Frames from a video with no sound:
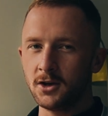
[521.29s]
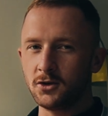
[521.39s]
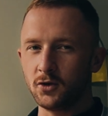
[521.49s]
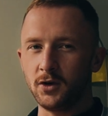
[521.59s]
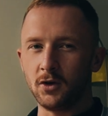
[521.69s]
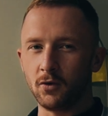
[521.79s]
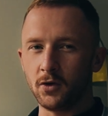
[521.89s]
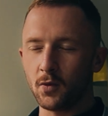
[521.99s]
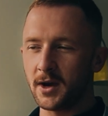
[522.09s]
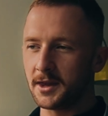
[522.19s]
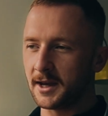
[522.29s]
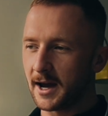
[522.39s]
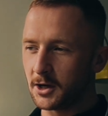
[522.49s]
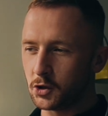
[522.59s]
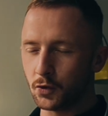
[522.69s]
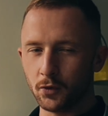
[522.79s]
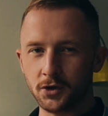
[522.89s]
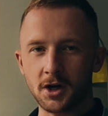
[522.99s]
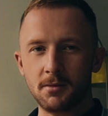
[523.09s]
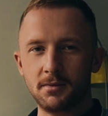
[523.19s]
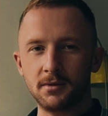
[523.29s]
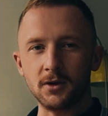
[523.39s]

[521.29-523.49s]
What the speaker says: so you know the way the guy shows up,